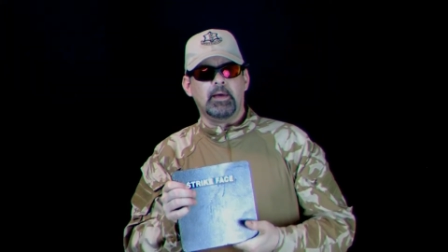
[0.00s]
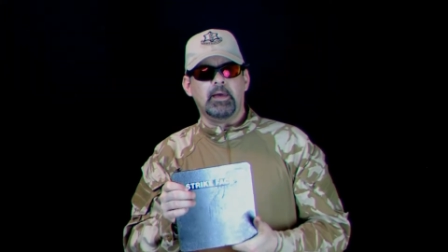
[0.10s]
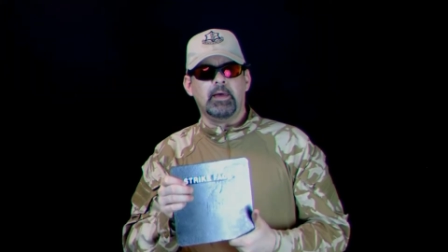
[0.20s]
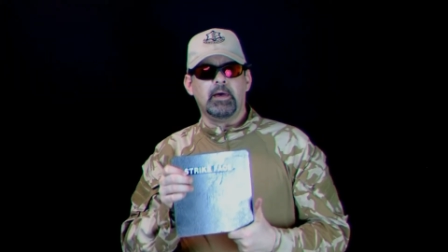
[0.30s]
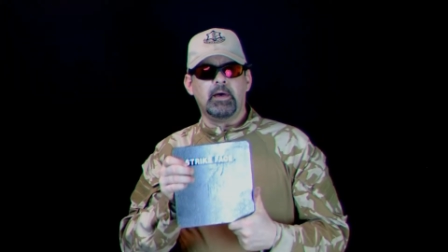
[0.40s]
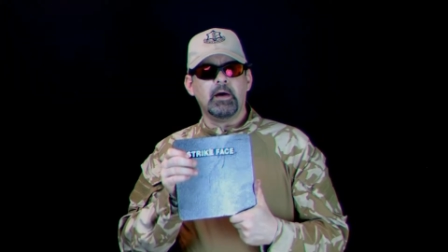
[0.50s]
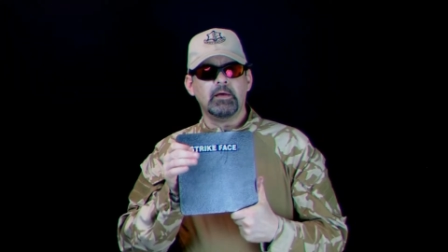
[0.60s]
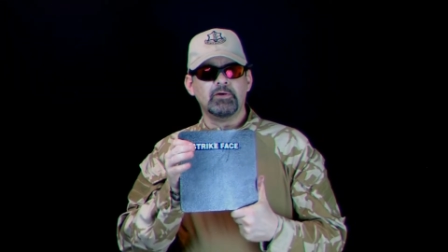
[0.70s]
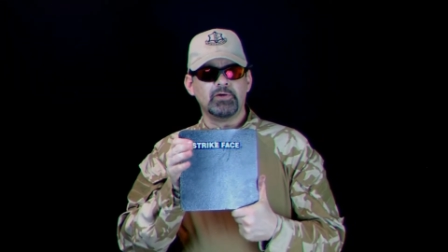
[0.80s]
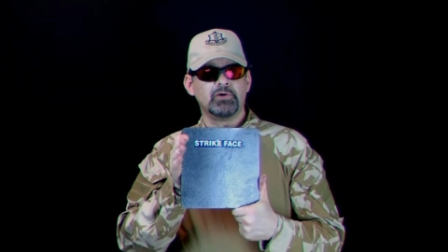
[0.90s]

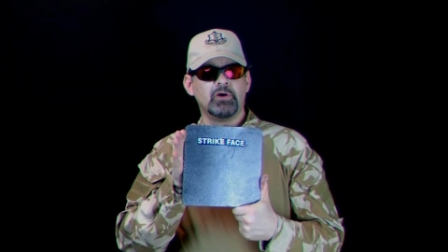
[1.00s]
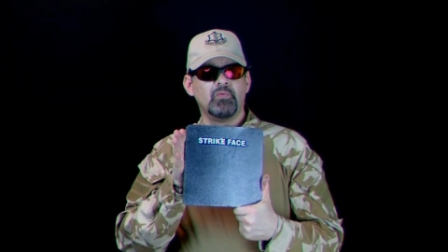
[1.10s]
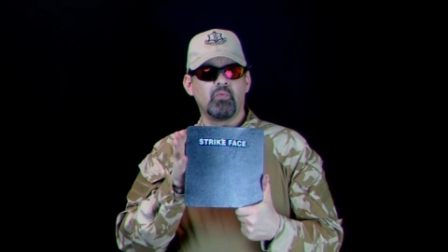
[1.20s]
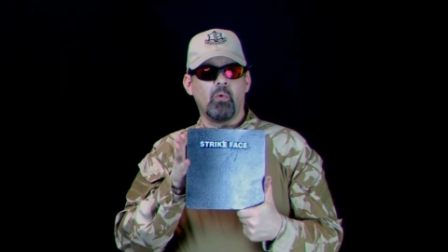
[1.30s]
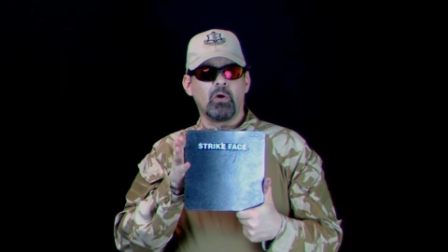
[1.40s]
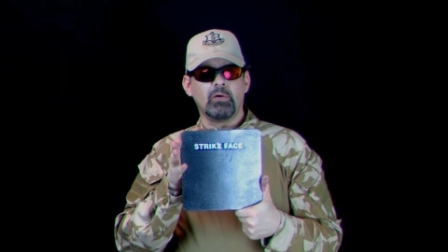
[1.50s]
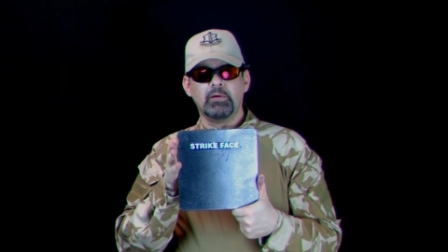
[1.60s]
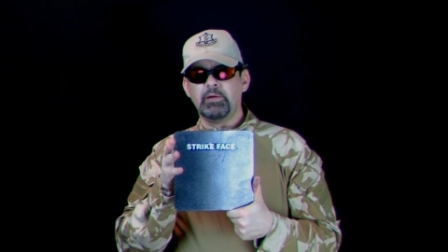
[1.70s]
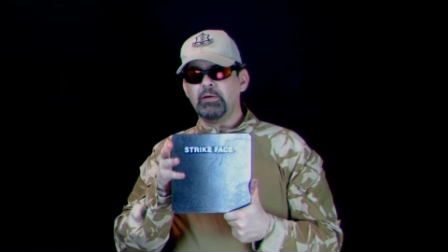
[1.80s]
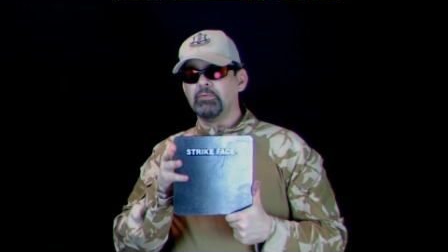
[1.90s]
And this is good for,
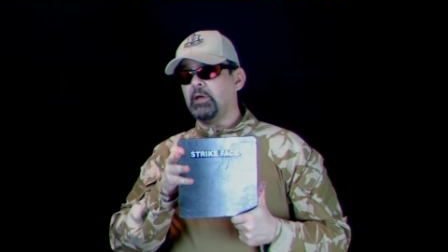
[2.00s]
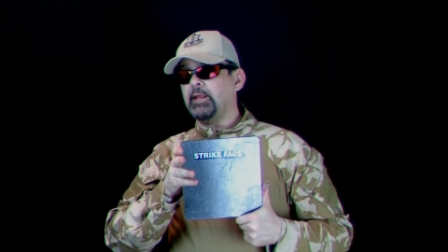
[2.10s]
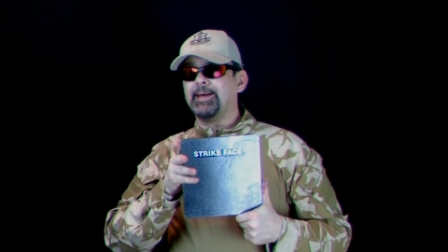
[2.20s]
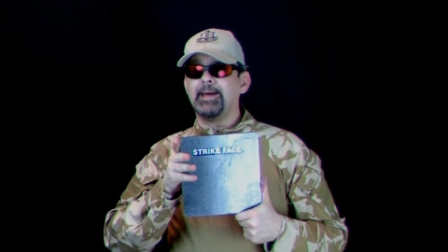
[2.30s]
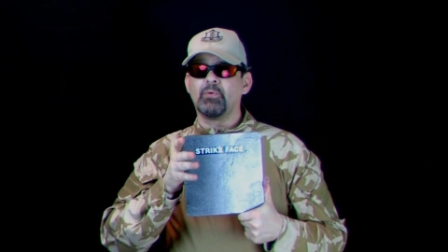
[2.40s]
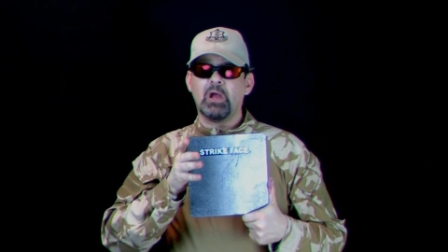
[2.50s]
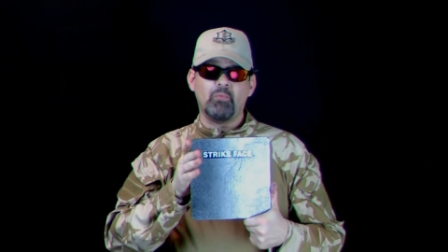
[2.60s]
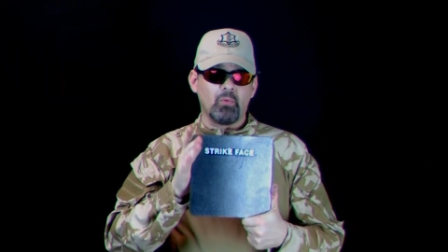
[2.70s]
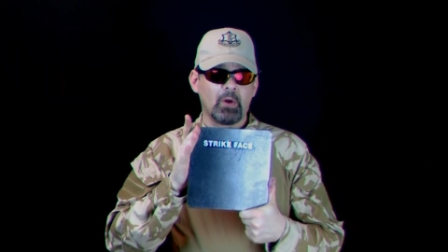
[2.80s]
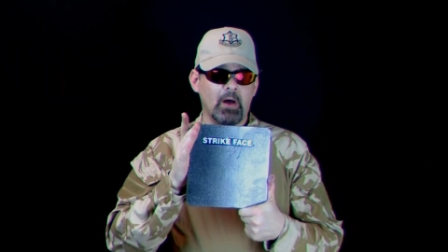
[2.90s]
you know, any kind of
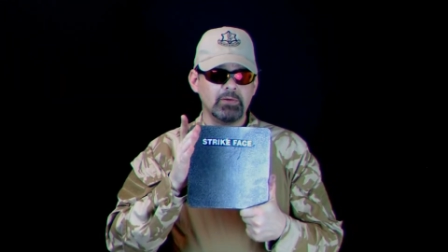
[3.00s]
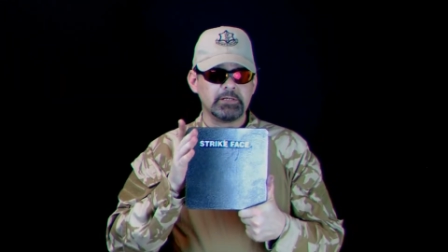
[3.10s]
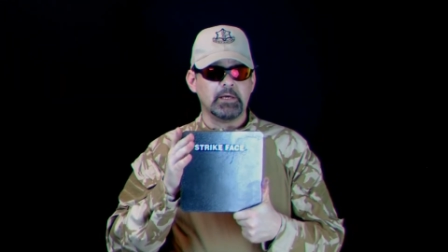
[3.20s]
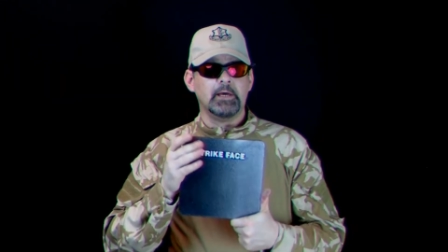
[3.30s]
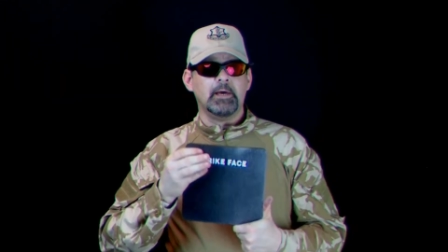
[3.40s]
rifle rounds.